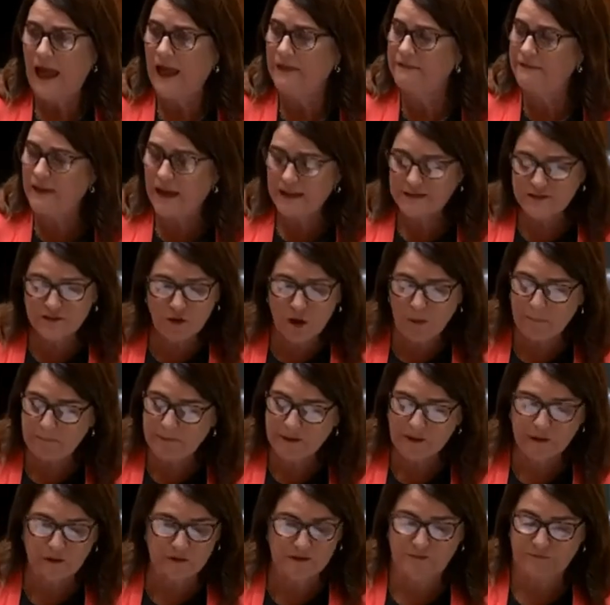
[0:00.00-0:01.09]
and that's not
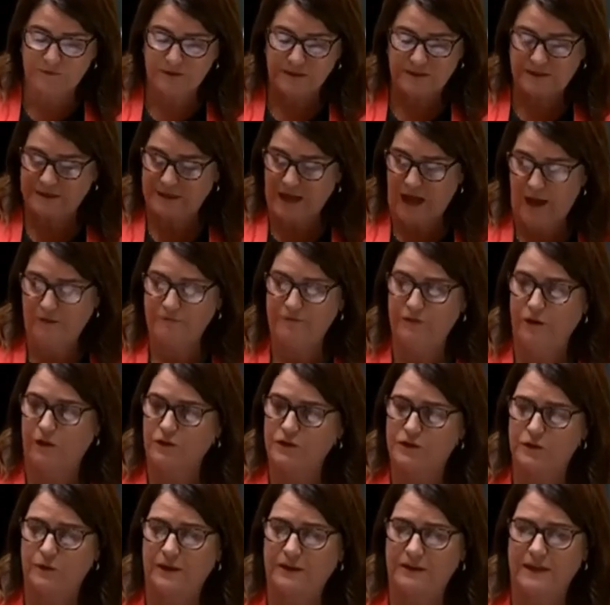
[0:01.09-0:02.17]
because of the staff not
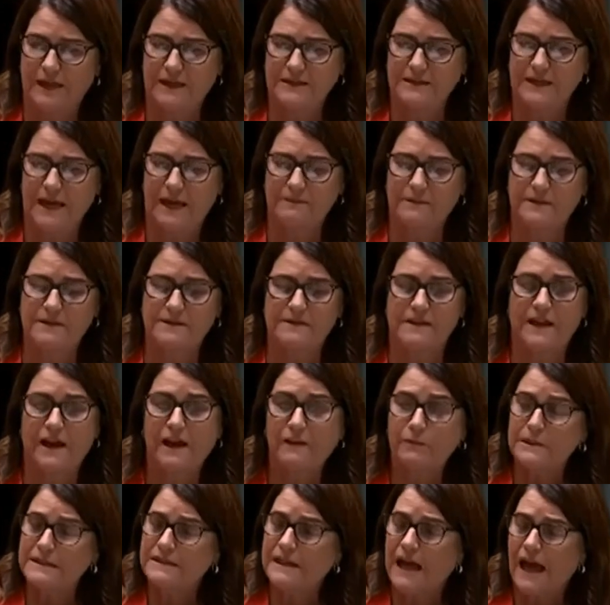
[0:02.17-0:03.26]
doing their damnedest. They
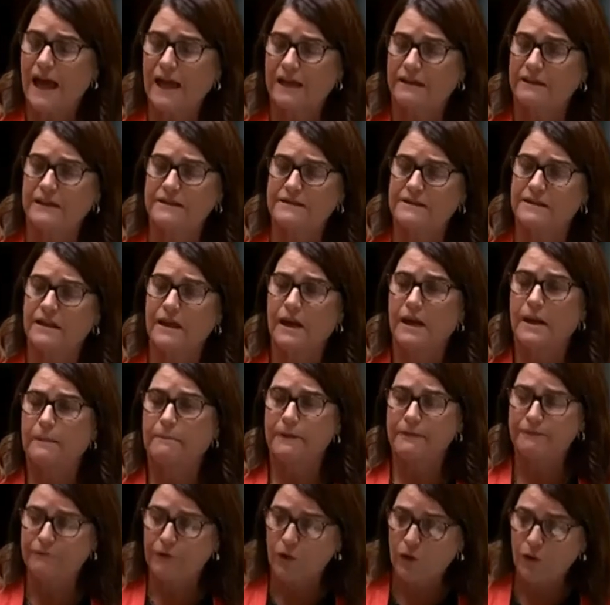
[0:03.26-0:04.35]
were saying this
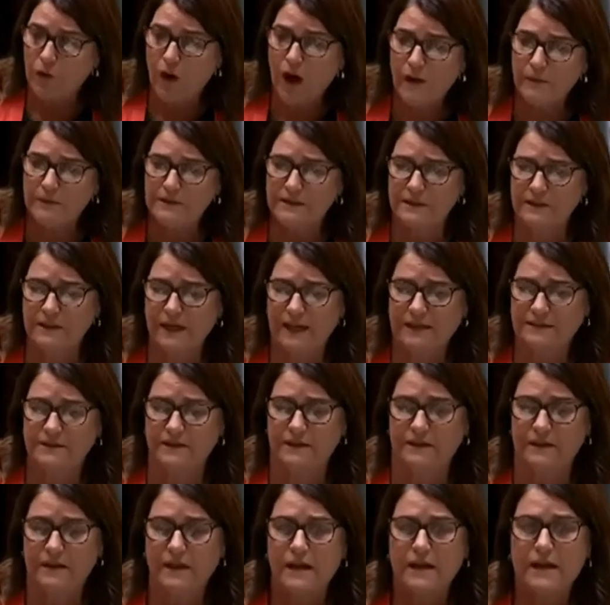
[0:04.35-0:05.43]
before I was
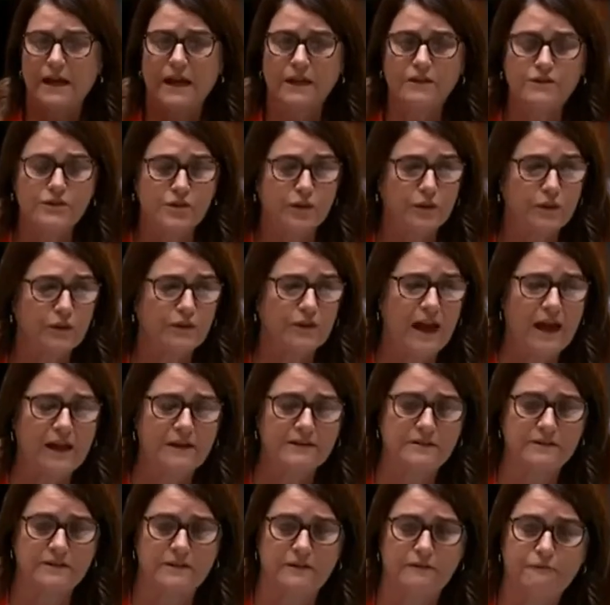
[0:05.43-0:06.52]
elected. In
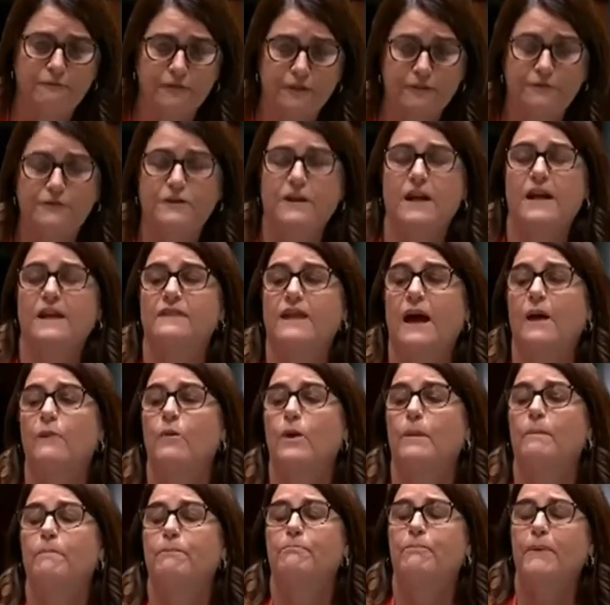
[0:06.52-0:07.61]
2015, they
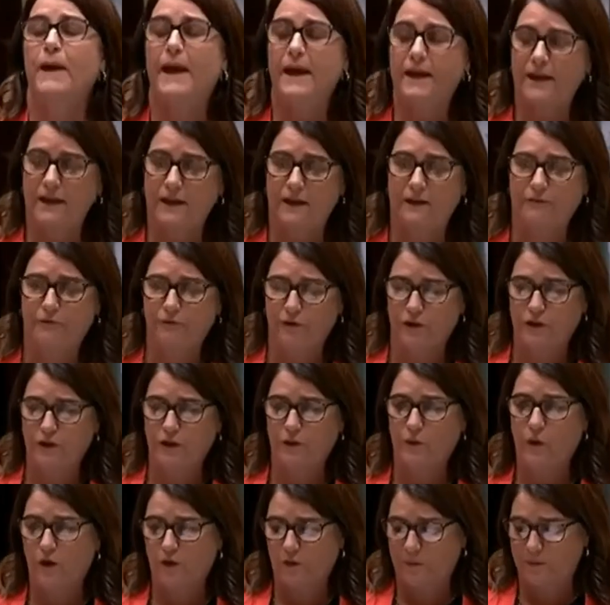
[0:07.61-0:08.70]
were begging for a
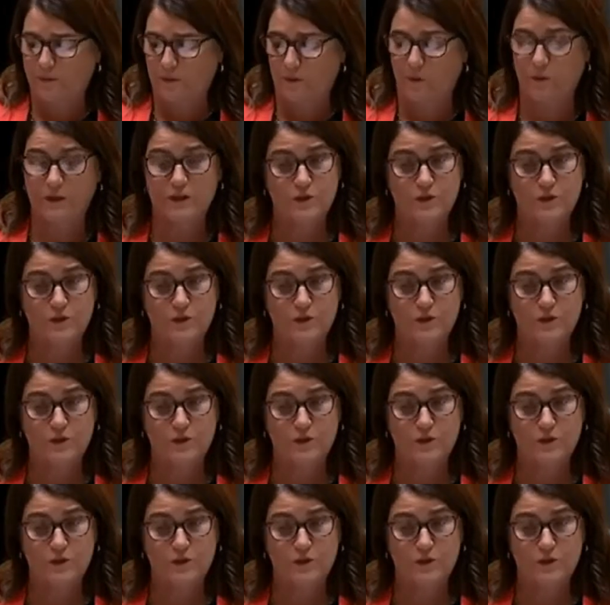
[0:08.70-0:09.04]
new hospital,